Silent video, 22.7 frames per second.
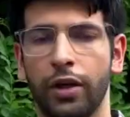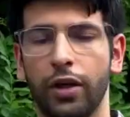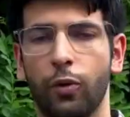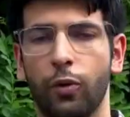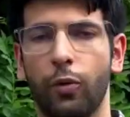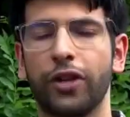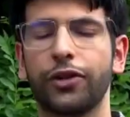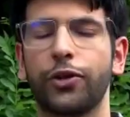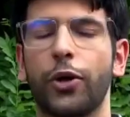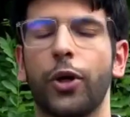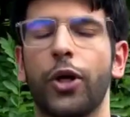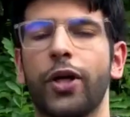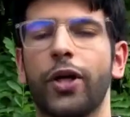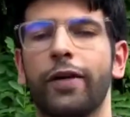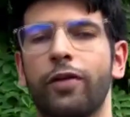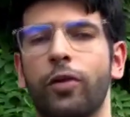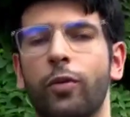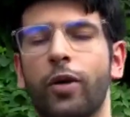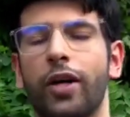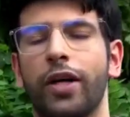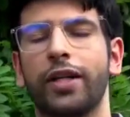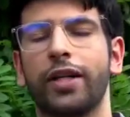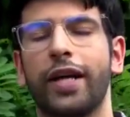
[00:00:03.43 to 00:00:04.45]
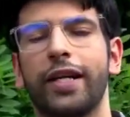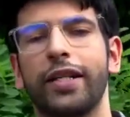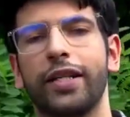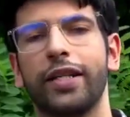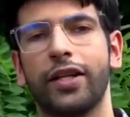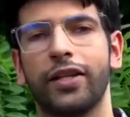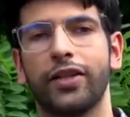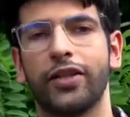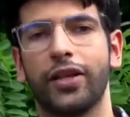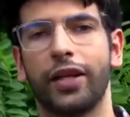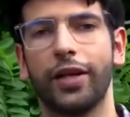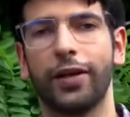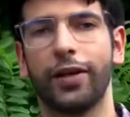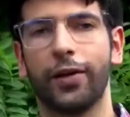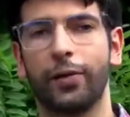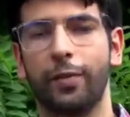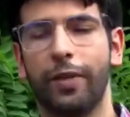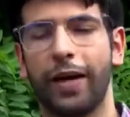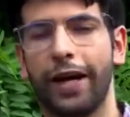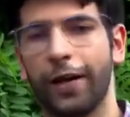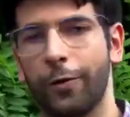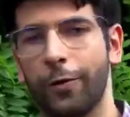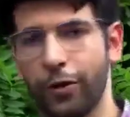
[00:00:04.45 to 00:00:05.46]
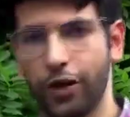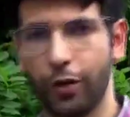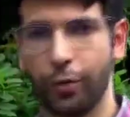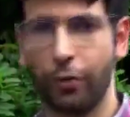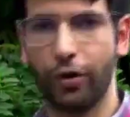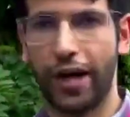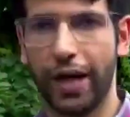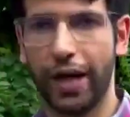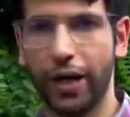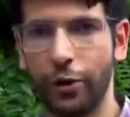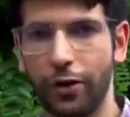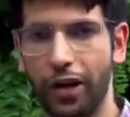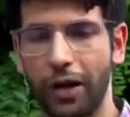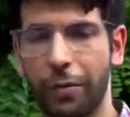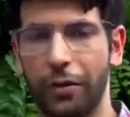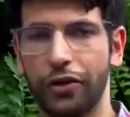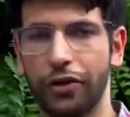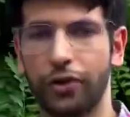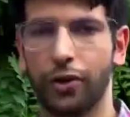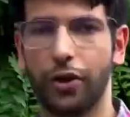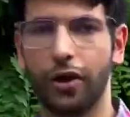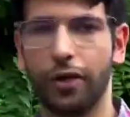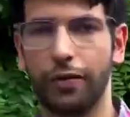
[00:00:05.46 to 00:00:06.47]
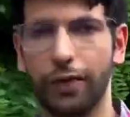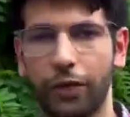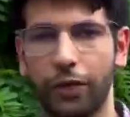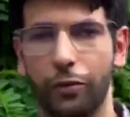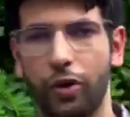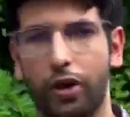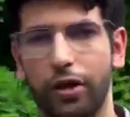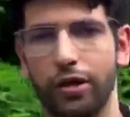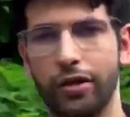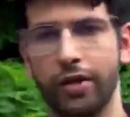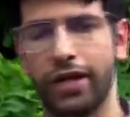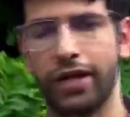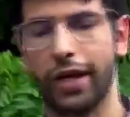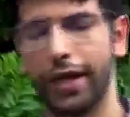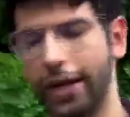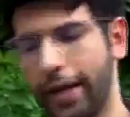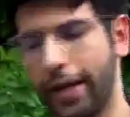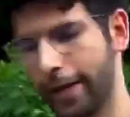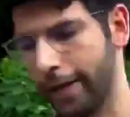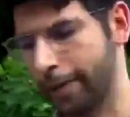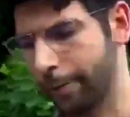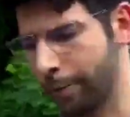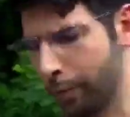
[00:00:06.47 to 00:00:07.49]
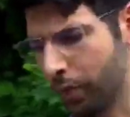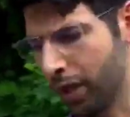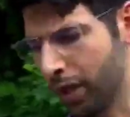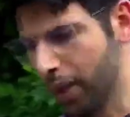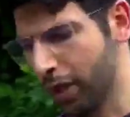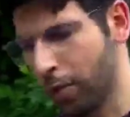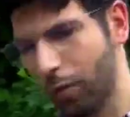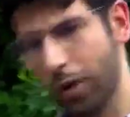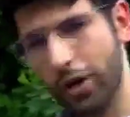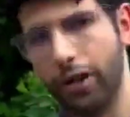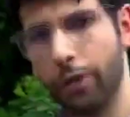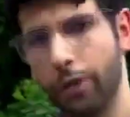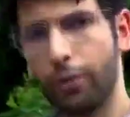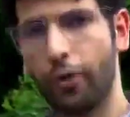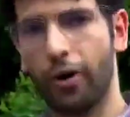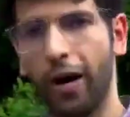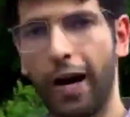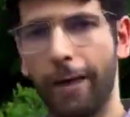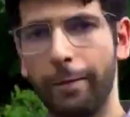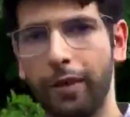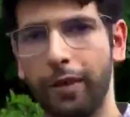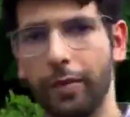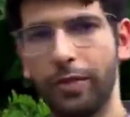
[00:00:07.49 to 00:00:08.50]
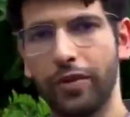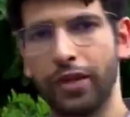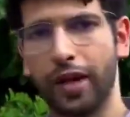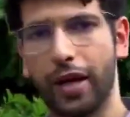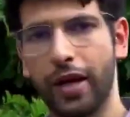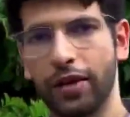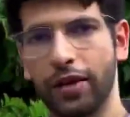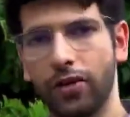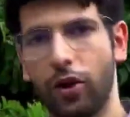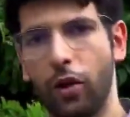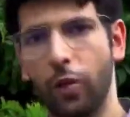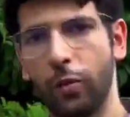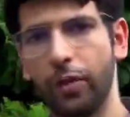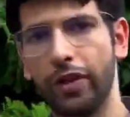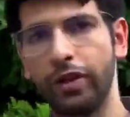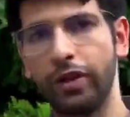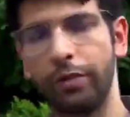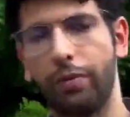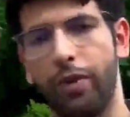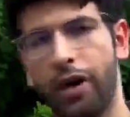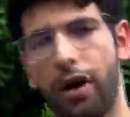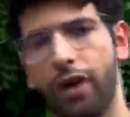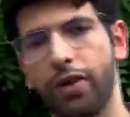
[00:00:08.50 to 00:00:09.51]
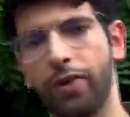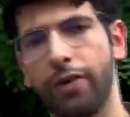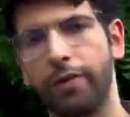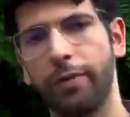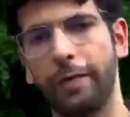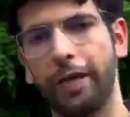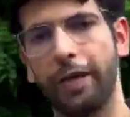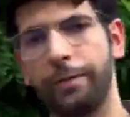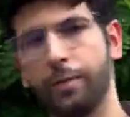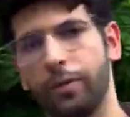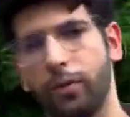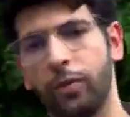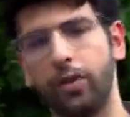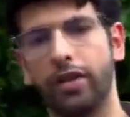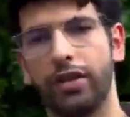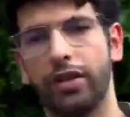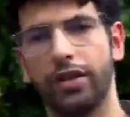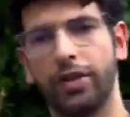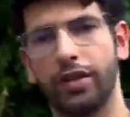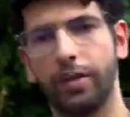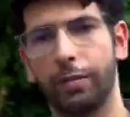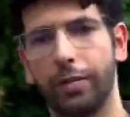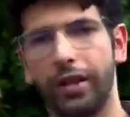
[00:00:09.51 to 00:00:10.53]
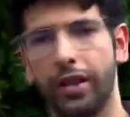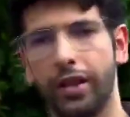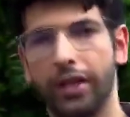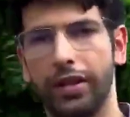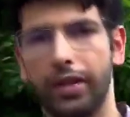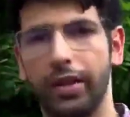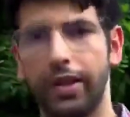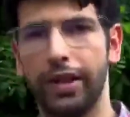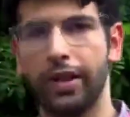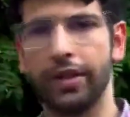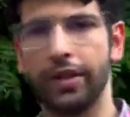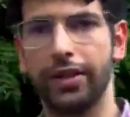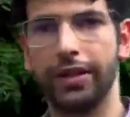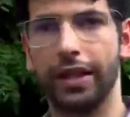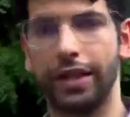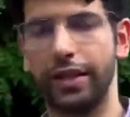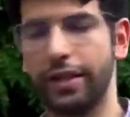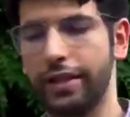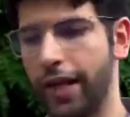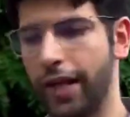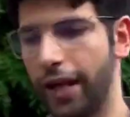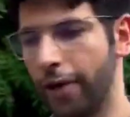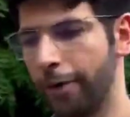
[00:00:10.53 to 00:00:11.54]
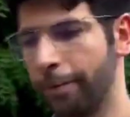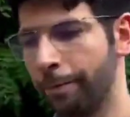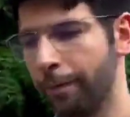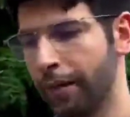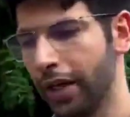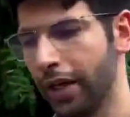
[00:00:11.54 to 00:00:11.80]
What's going on, everyone? Ali Reza here, back with a brand new episode of Iran Tech. And one of the problems that has always bothered people with disabilities is their